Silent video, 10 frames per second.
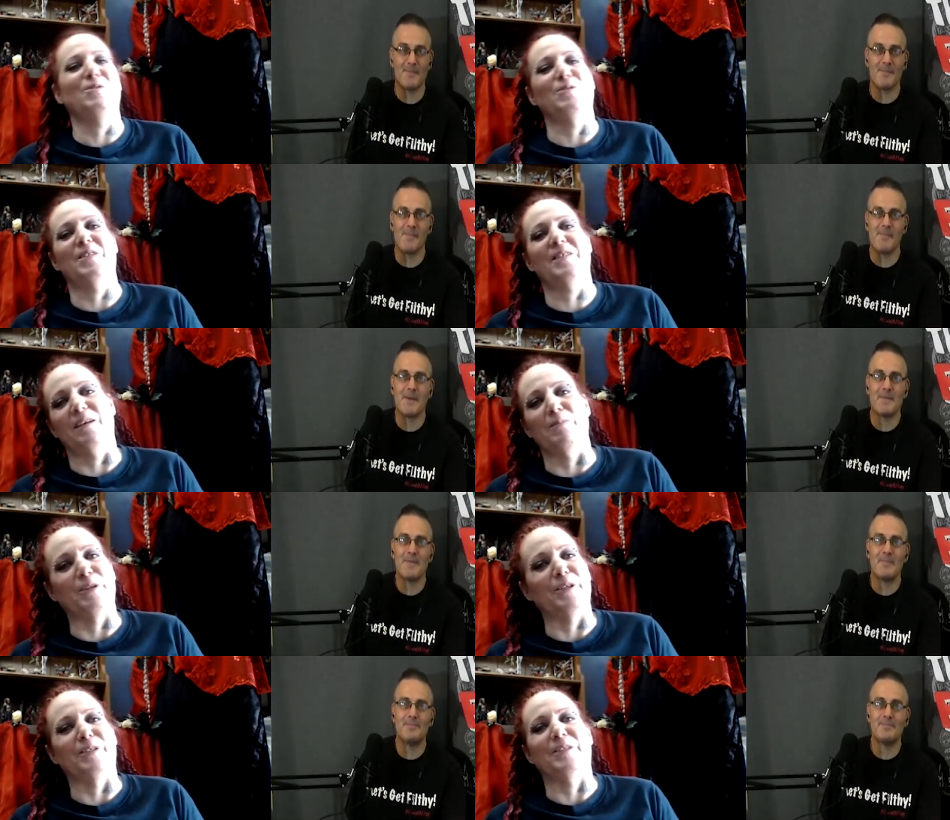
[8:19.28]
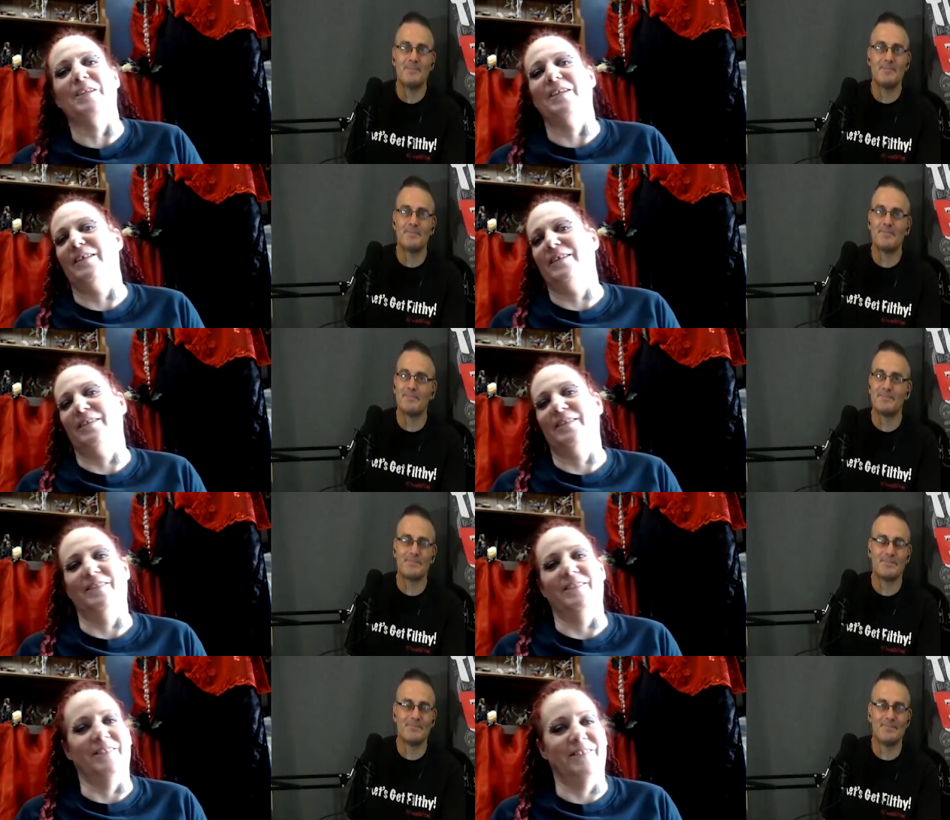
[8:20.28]
Speaker 1: through the summer,
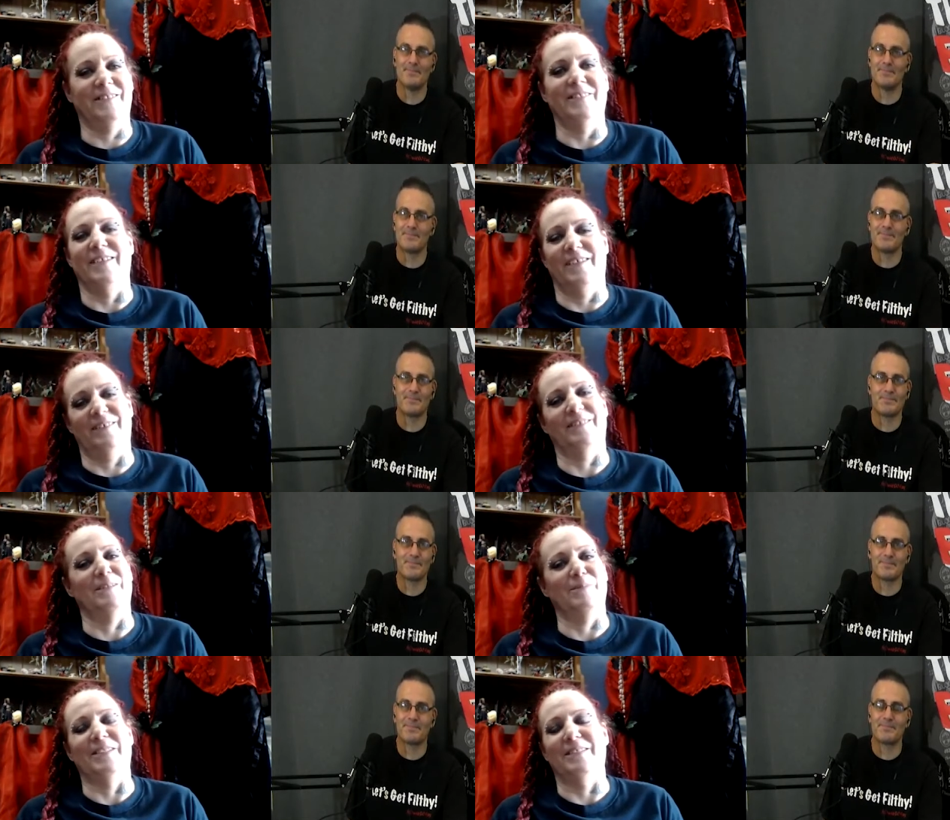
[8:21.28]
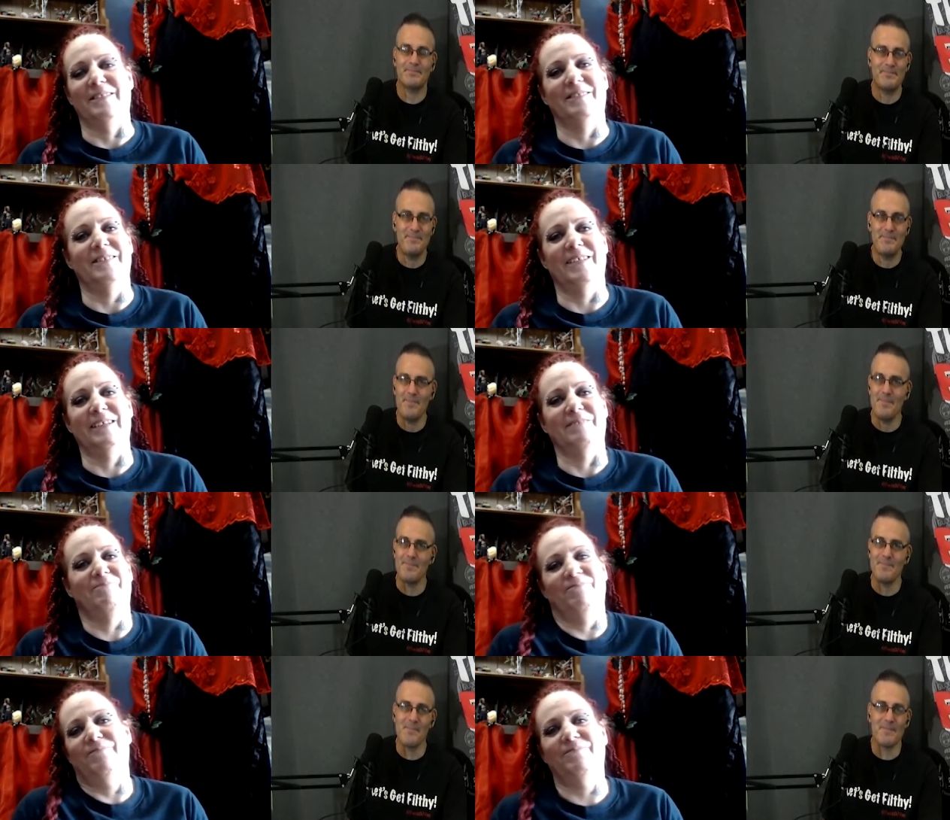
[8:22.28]
and yeah, I mean, I
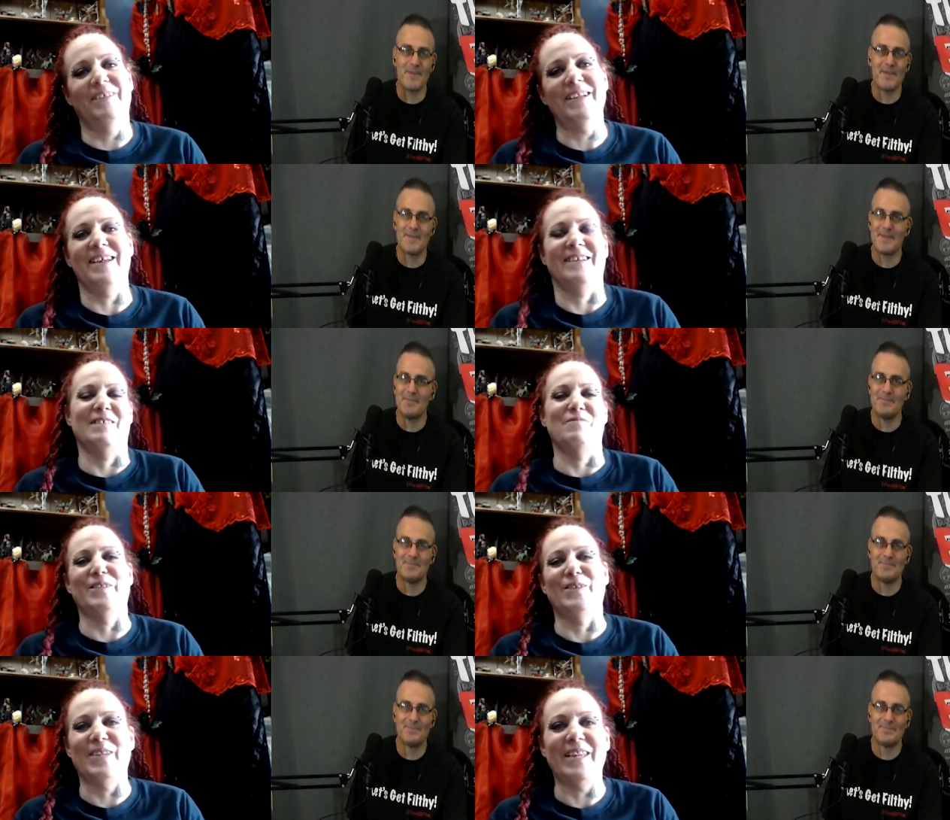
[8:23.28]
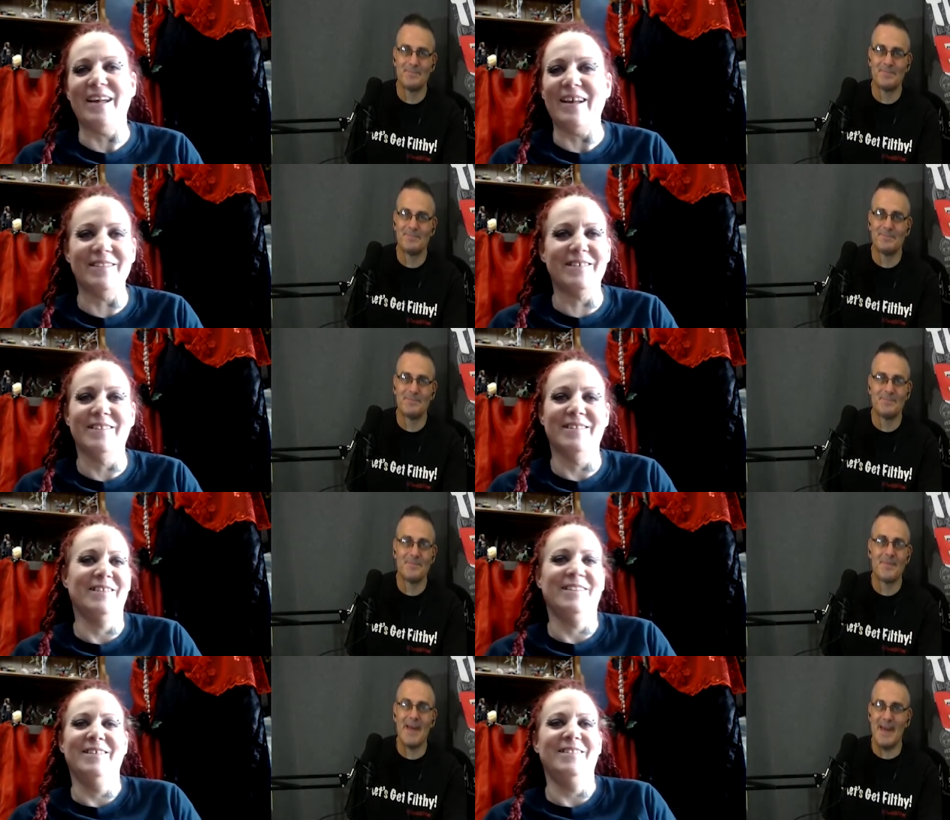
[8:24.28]
I can't live without a cat.
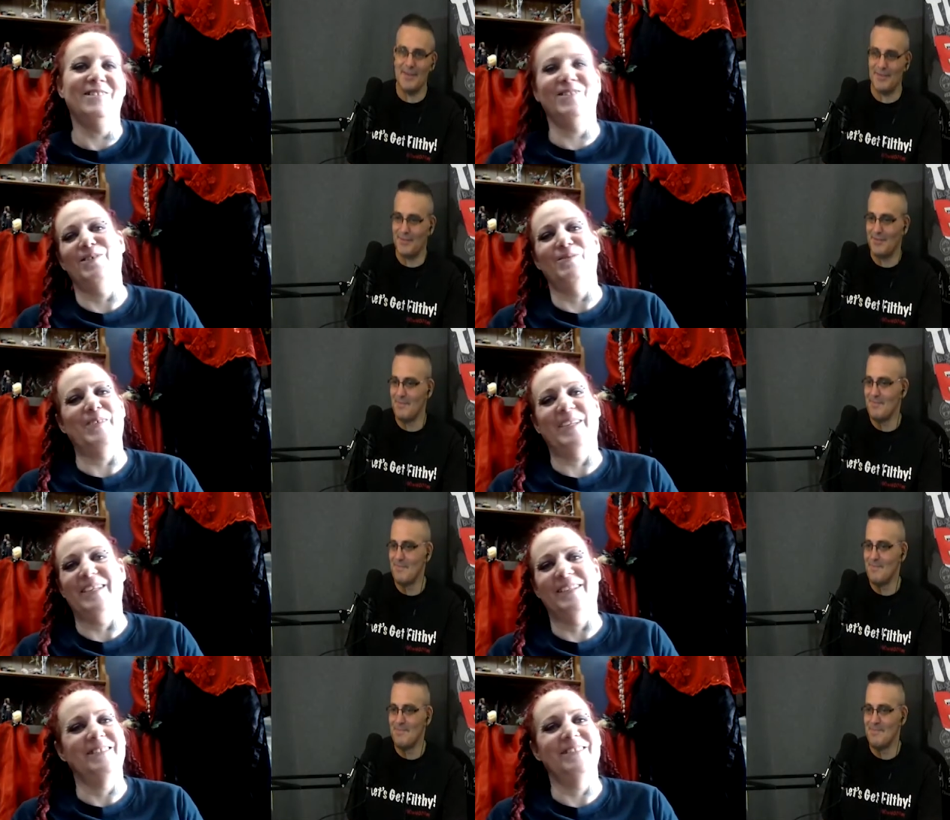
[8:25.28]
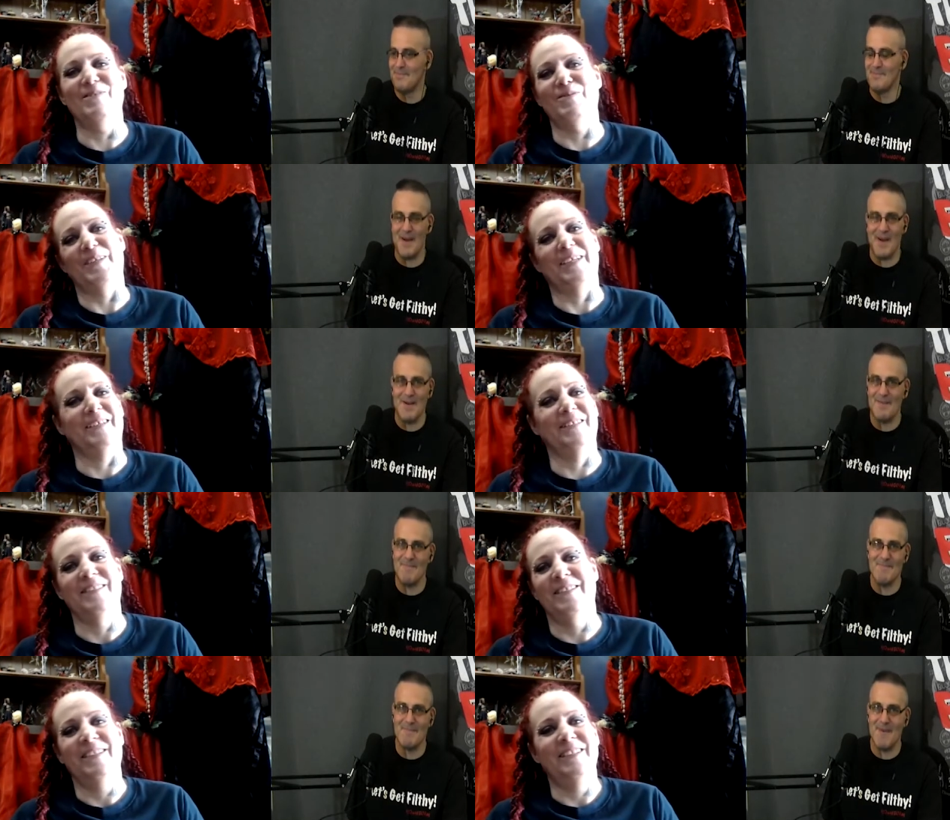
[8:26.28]
Speaker 2: Yes. There's no way,
Speaker 1: no way.
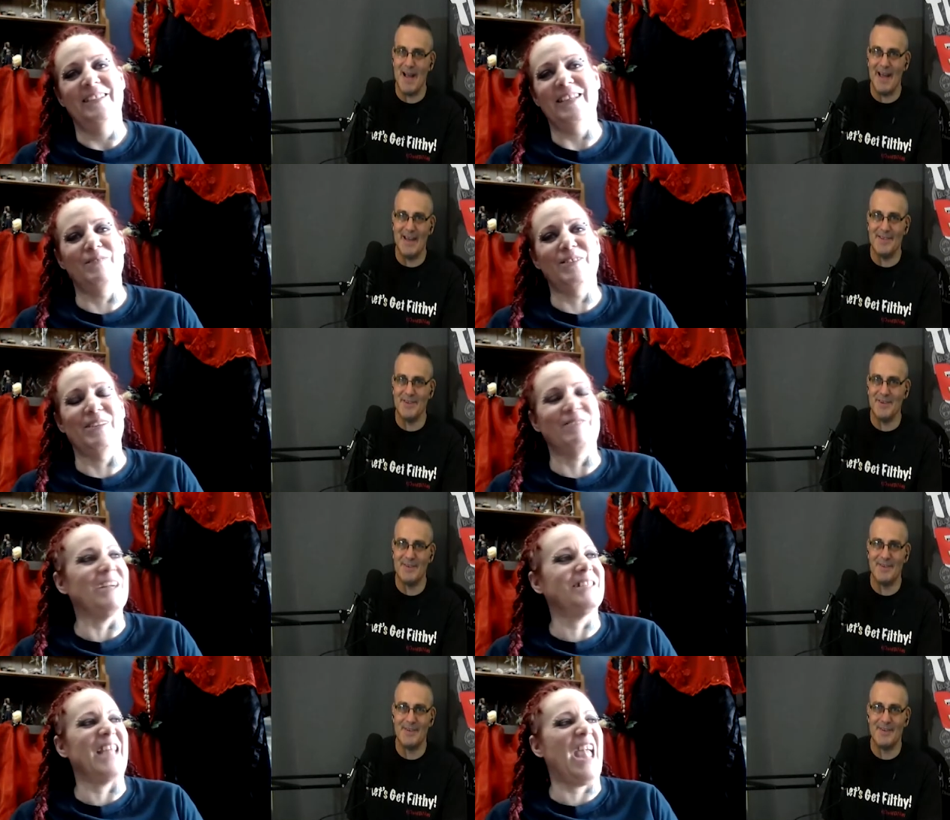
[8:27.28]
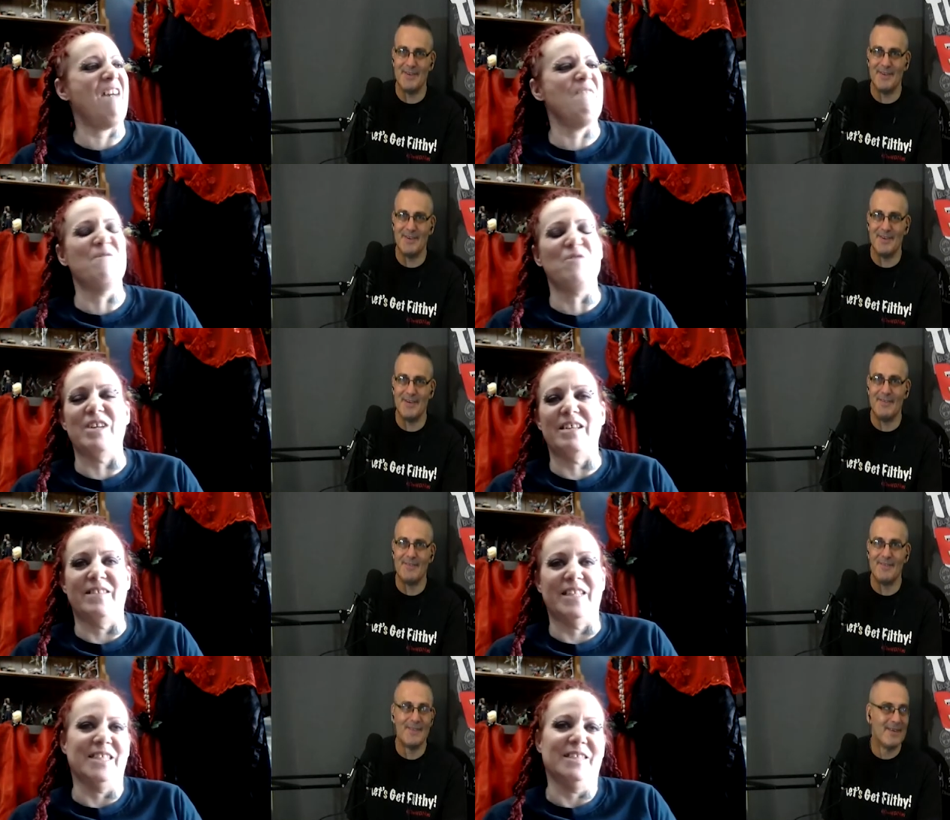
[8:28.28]
I Even though he wrecks
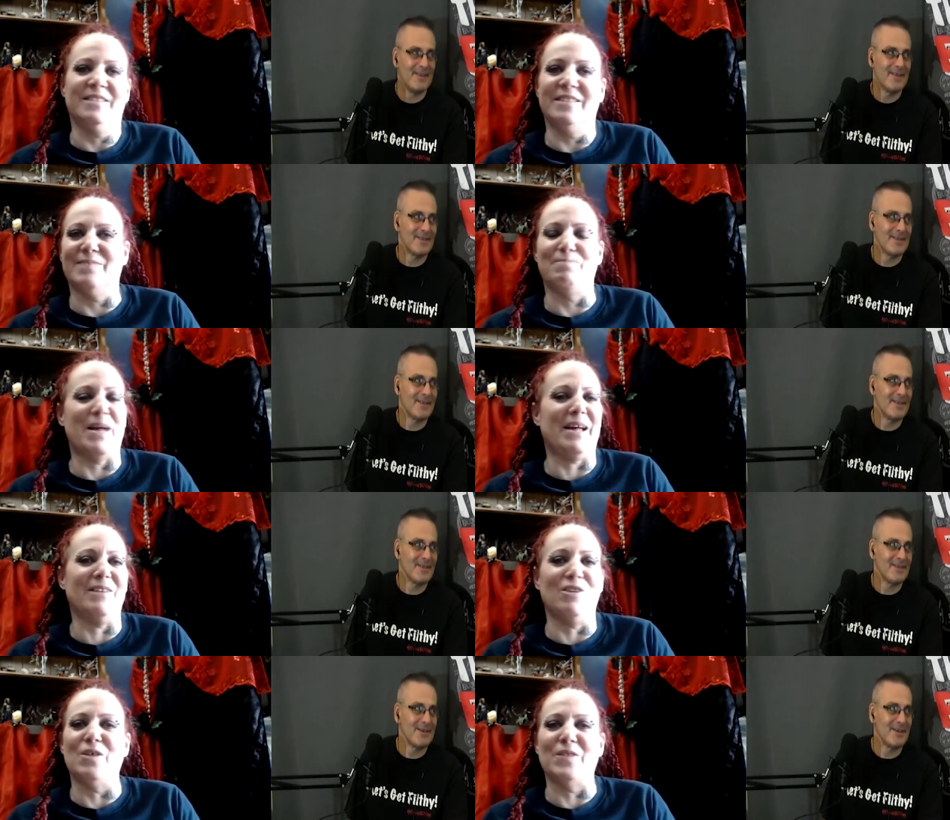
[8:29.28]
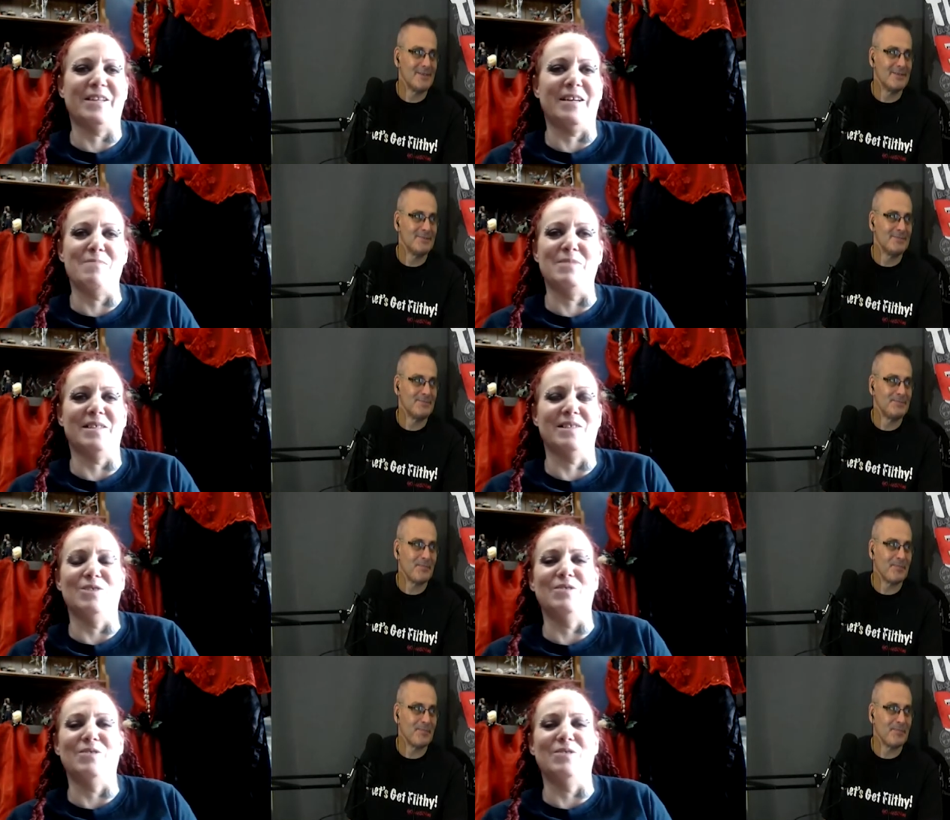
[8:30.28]
everything, he's bad all the time. Is his new